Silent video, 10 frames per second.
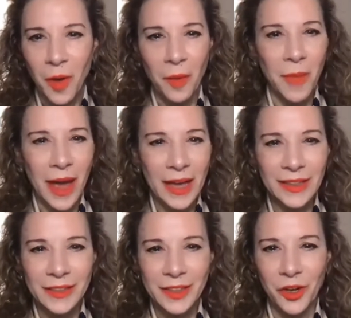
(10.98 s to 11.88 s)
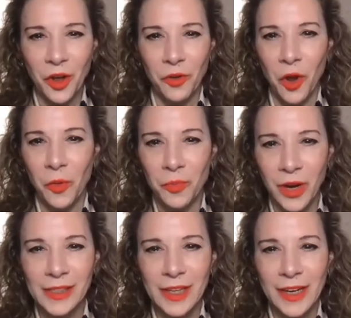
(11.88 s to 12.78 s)
I'm Madeline Di Nonno,
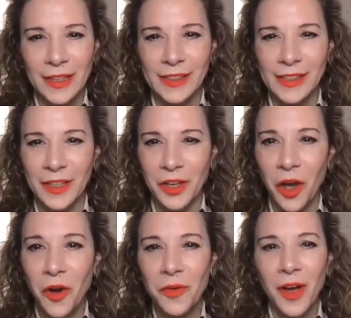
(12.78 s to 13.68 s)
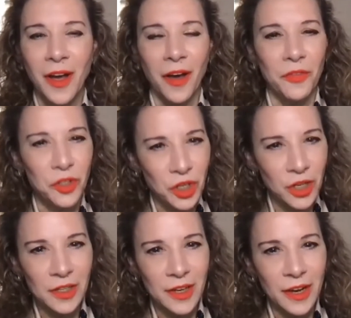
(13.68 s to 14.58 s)
President and CEO of the
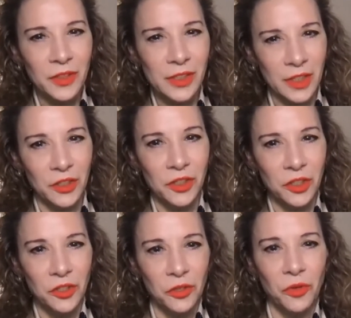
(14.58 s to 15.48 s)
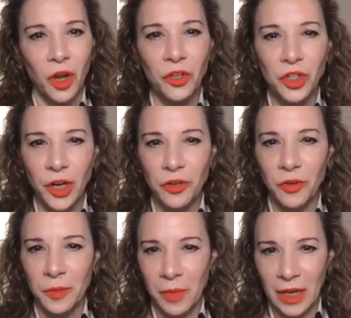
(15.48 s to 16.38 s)
Geena Davis Institute on Gender
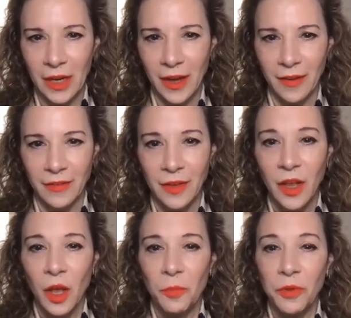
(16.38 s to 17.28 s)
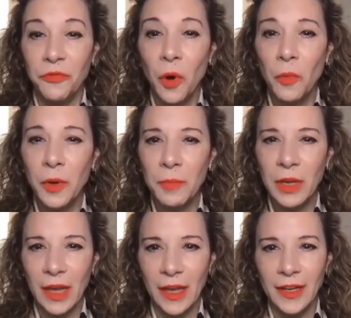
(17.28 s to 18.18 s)
and Media. Before we
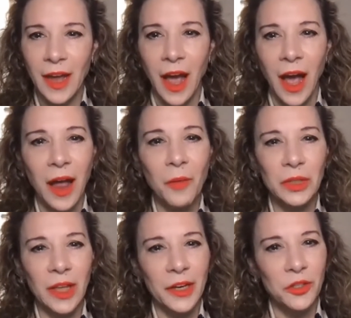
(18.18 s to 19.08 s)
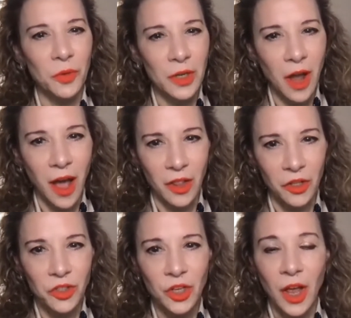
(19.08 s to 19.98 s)
begin, I would like to
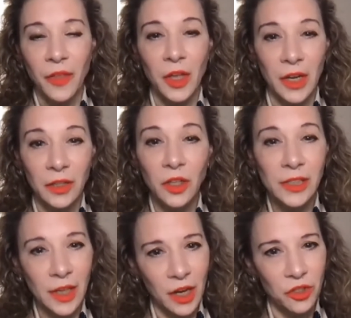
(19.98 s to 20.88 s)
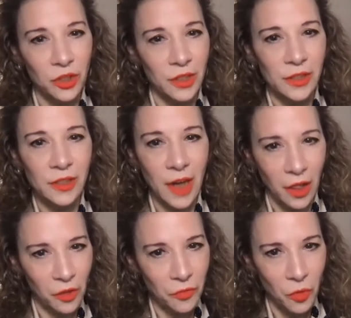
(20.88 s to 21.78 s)
acknowledge that in Los Angeles,
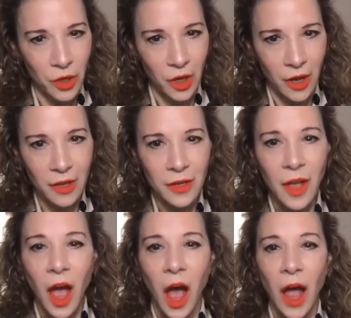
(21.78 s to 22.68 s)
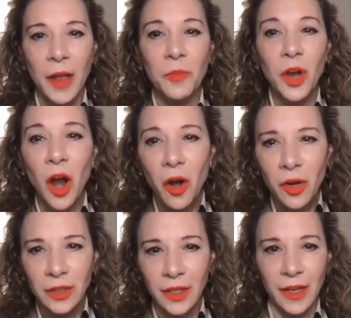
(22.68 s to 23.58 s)
California, I am
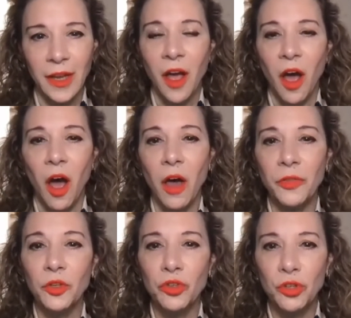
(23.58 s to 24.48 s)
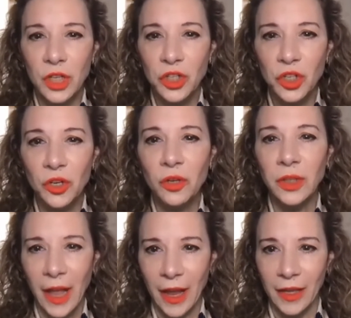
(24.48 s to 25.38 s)
currently on the traditional
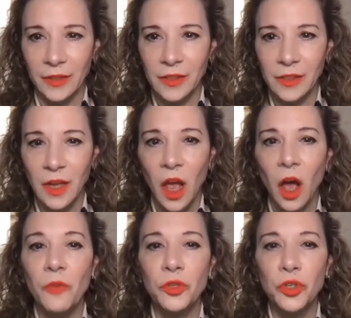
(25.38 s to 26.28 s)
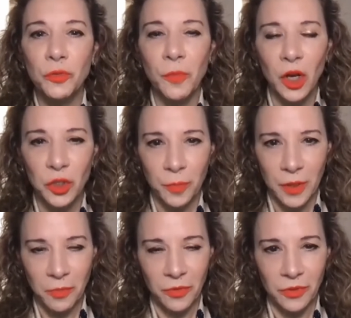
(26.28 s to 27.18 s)
lands of the Chumash
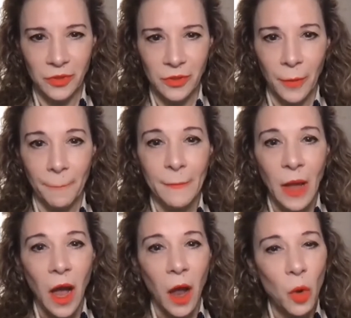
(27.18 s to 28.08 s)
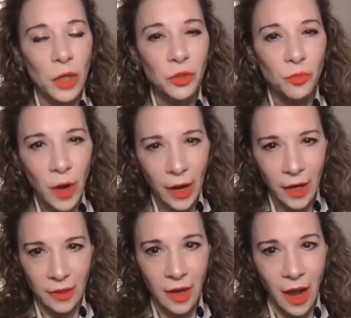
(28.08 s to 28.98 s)
peoples. I want to
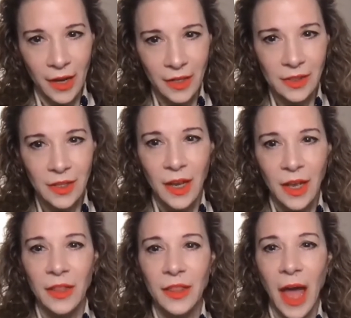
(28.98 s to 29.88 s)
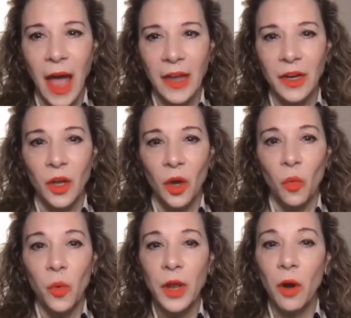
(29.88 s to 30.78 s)
recognize that
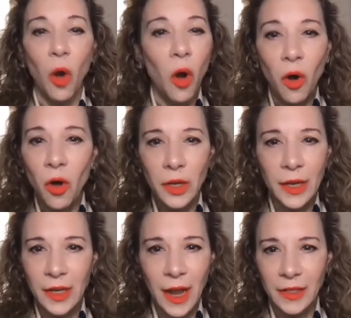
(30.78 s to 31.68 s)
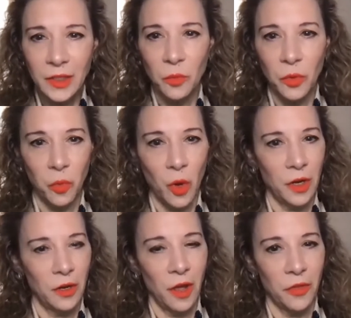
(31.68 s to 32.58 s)
we are all connected with one
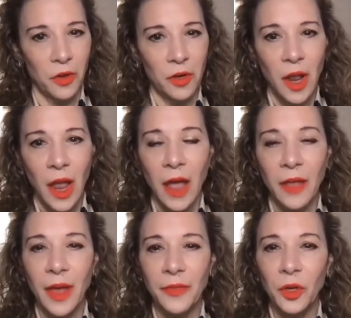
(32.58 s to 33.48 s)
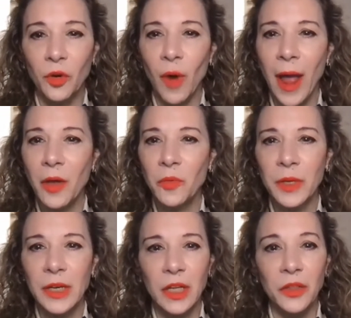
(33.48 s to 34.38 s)
another and that the ground
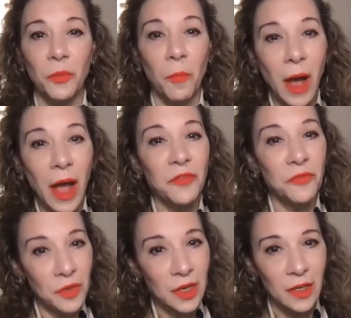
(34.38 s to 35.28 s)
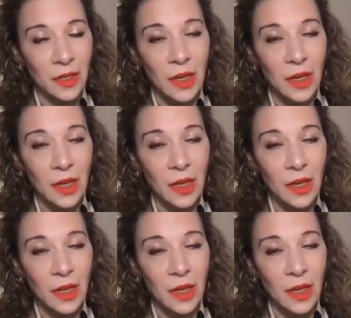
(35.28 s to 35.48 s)
beneath my feet